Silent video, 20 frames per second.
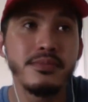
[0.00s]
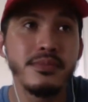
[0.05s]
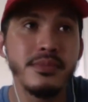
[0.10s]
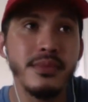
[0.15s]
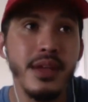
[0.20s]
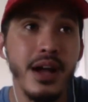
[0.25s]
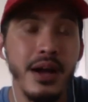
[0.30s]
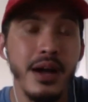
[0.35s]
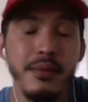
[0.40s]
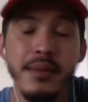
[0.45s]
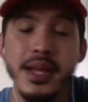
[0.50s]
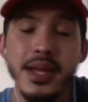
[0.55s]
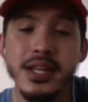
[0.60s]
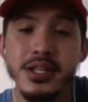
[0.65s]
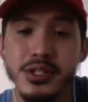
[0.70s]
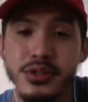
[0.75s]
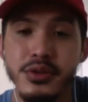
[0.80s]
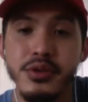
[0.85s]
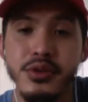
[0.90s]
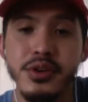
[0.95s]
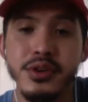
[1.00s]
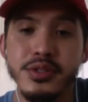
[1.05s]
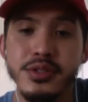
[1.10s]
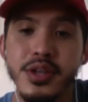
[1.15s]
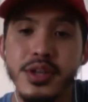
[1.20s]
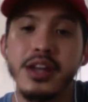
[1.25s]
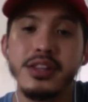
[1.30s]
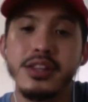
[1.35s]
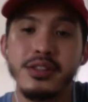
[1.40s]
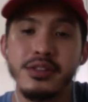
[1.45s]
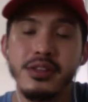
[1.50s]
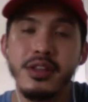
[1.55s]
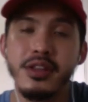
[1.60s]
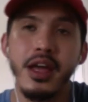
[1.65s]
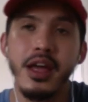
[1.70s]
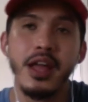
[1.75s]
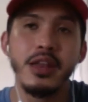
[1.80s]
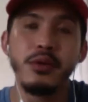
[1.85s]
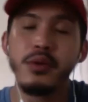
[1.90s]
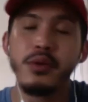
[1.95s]
I May Destroy You. So
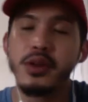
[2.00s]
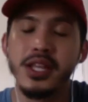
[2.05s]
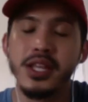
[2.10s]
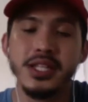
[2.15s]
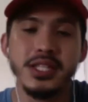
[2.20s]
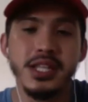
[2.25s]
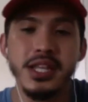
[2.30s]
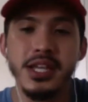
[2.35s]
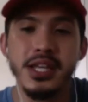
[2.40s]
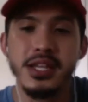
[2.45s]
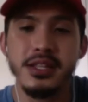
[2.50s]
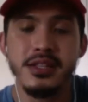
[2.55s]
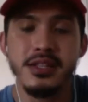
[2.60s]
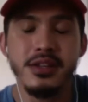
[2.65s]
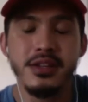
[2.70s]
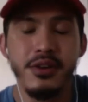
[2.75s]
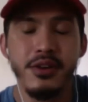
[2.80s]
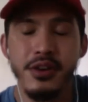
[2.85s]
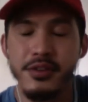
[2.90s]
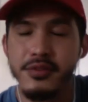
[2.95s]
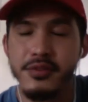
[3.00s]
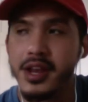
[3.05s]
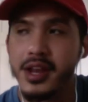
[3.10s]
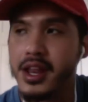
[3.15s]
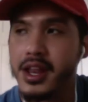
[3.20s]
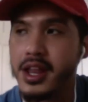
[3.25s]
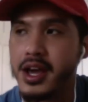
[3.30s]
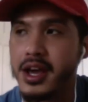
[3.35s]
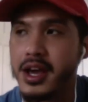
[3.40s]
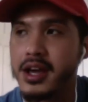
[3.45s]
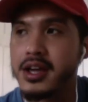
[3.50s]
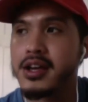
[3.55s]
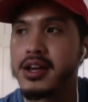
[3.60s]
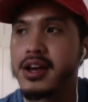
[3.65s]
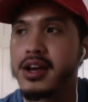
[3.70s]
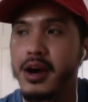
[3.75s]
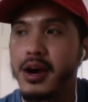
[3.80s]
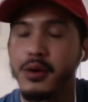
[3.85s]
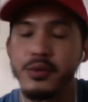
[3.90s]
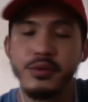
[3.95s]
anyone listening or anything like that,
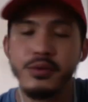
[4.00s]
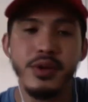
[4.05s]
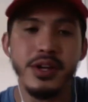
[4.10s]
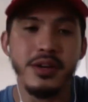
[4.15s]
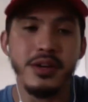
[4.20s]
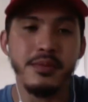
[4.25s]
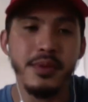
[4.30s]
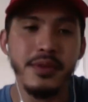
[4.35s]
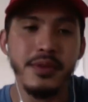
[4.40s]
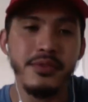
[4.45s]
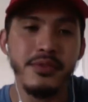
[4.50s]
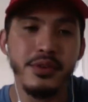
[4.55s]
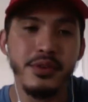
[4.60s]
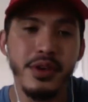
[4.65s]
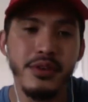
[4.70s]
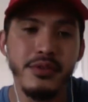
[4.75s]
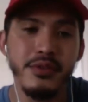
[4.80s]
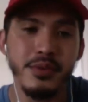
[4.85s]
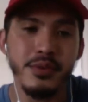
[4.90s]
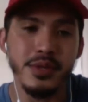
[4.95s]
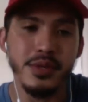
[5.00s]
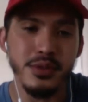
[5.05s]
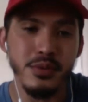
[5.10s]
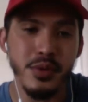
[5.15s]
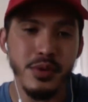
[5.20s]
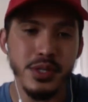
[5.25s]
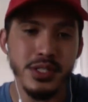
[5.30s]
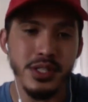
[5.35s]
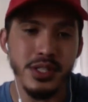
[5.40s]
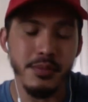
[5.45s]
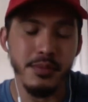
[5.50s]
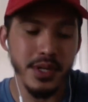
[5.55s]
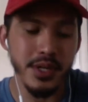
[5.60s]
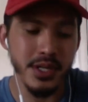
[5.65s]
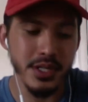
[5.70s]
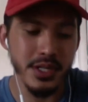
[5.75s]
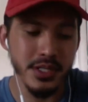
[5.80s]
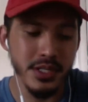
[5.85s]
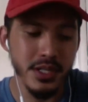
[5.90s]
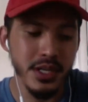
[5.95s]
I would recommend for everyone to watch that,
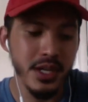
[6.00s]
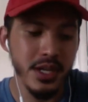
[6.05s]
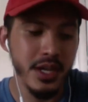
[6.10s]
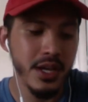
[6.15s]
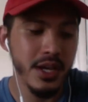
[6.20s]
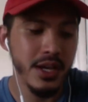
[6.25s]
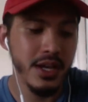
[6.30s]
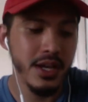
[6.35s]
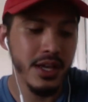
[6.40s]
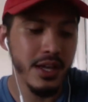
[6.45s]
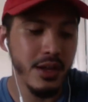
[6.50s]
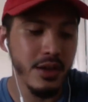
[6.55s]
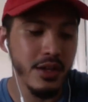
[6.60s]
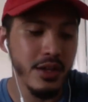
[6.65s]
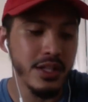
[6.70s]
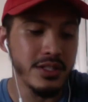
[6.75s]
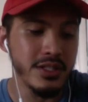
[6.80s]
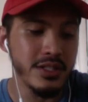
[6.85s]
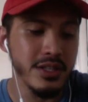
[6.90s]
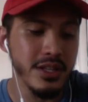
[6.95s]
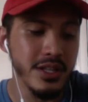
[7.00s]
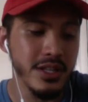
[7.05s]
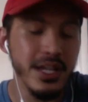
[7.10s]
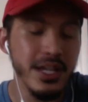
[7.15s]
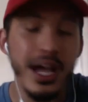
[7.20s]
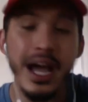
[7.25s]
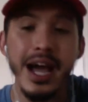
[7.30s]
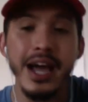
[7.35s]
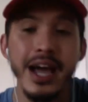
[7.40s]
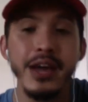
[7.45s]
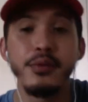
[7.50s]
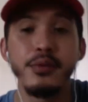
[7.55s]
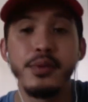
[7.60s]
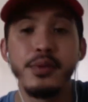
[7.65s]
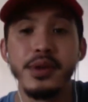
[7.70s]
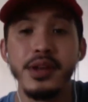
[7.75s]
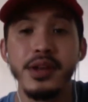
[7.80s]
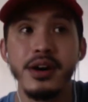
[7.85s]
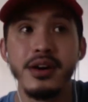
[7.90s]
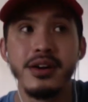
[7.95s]
because it's an eye
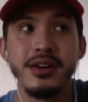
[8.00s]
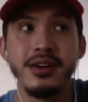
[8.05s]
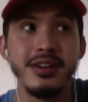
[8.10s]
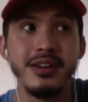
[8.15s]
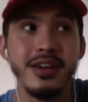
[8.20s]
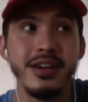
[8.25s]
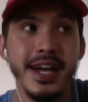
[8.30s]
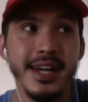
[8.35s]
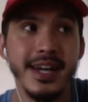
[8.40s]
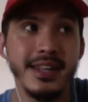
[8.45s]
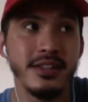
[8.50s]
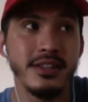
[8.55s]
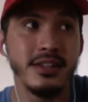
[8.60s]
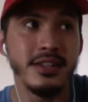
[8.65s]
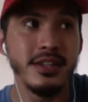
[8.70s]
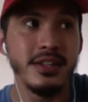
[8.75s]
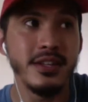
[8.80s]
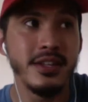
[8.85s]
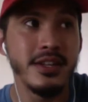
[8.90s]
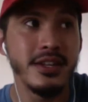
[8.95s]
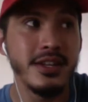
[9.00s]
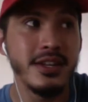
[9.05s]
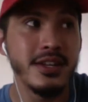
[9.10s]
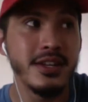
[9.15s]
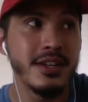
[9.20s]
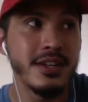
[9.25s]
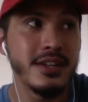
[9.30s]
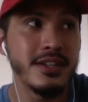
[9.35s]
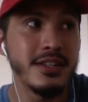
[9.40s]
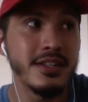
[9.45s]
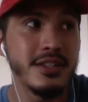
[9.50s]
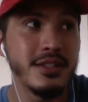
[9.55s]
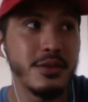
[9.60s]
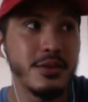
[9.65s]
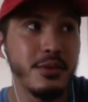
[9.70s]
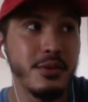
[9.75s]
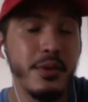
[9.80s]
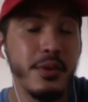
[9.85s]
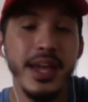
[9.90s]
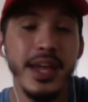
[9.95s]
opener, and the
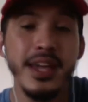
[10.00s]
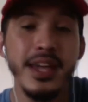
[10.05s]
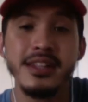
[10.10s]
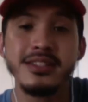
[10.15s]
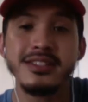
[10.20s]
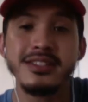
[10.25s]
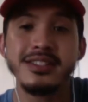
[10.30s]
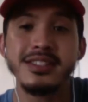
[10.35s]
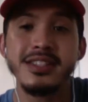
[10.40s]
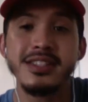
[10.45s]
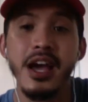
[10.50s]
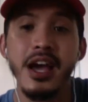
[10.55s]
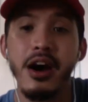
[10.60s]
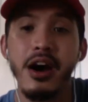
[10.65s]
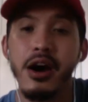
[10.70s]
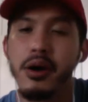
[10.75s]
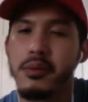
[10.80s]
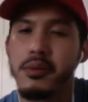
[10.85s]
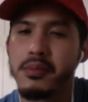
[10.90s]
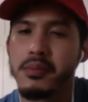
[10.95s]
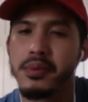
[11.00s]
way it's set up.